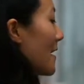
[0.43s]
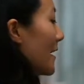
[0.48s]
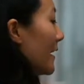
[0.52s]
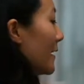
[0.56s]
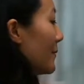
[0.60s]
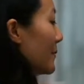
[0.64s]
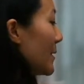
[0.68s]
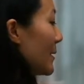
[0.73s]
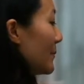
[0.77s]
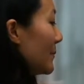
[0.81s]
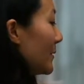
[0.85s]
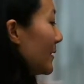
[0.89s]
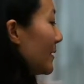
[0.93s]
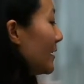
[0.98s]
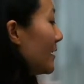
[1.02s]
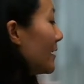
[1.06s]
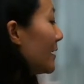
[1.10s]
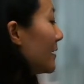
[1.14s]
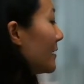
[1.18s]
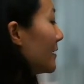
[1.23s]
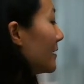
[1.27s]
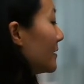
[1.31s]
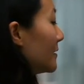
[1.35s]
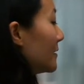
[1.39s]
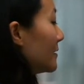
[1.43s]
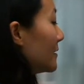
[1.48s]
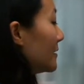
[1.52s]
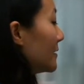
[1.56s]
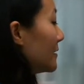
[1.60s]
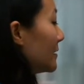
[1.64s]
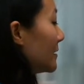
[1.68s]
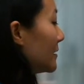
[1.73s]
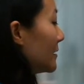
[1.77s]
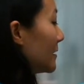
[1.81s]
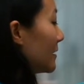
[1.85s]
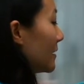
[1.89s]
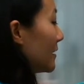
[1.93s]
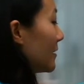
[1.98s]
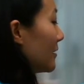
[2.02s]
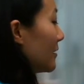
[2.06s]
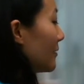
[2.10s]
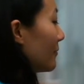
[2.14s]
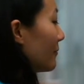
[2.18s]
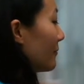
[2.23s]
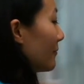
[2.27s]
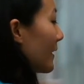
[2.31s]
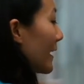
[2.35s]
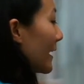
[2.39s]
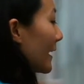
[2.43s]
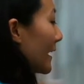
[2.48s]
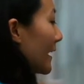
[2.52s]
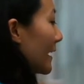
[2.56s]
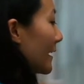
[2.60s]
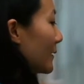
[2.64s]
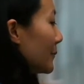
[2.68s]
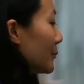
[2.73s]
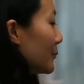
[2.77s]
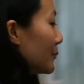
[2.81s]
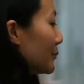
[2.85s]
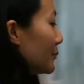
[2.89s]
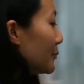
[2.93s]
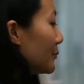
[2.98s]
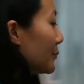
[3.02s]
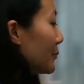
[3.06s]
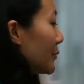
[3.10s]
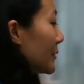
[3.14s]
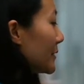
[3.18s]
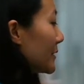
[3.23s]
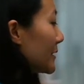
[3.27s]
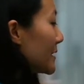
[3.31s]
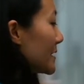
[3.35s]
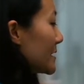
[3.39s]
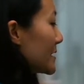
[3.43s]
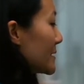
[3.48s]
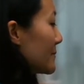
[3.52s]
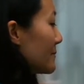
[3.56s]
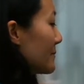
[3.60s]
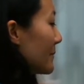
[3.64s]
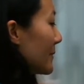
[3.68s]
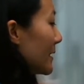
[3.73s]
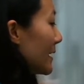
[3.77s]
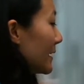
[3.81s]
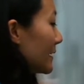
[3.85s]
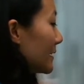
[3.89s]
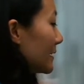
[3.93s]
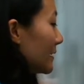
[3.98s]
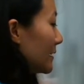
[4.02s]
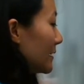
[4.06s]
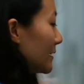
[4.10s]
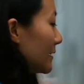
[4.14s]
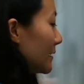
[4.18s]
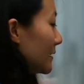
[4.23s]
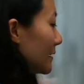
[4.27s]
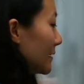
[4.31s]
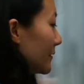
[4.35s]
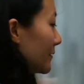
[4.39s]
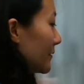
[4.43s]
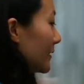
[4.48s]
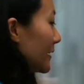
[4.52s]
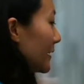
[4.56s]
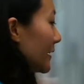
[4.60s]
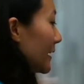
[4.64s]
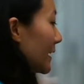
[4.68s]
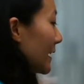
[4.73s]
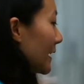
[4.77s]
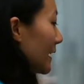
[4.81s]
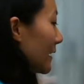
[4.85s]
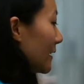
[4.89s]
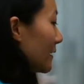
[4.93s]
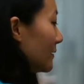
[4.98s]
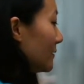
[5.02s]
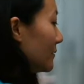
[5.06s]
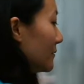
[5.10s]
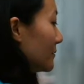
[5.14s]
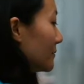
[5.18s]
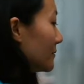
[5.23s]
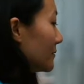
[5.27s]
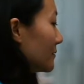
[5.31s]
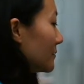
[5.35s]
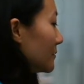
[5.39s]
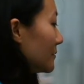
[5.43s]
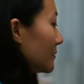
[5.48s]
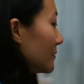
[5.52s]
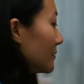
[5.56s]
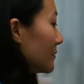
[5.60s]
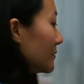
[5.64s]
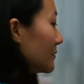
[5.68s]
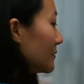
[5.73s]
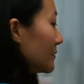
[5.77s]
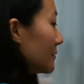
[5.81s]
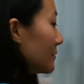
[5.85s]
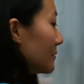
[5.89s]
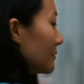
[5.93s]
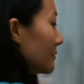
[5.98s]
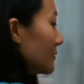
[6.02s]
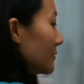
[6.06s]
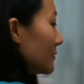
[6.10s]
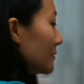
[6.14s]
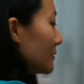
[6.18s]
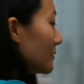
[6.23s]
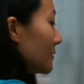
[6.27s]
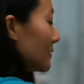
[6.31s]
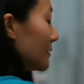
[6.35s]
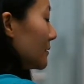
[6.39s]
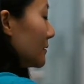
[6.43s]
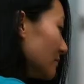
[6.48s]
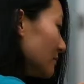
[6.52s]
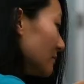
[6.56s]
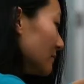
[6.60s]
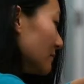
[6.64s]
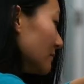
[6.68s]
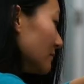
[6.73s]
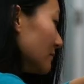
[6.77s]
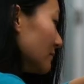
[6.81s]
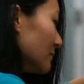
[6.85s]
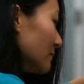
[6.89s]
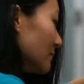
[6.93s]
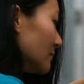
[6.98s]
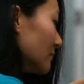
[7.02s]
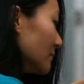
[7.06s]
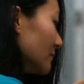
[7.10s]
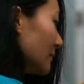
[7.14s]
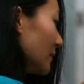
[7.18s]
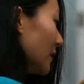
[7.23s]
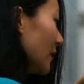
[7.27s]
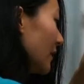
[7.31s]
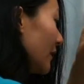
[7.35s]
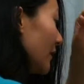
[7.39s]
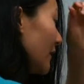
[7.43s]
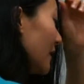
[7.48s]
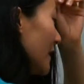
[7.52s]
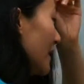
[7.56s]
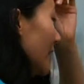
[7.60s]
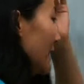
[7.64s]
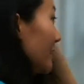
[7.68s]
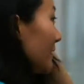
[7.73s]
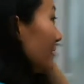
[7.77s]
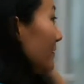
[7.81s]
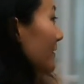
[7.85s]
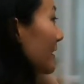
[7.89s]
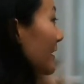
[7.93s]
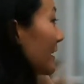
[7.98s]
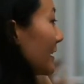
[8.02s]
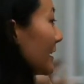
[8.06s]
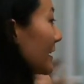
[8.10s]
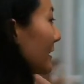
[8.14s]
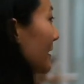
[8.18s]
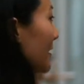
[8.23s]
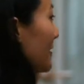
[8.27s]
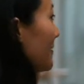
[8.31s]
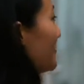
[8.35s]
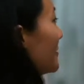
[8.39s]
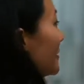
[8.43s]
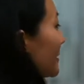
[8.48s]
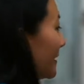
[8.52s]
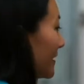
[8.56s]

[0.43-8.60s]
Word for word: Hey, Pepper. I gotta Hi. put this mic on you right now. Yay! All right, you you're ready to go?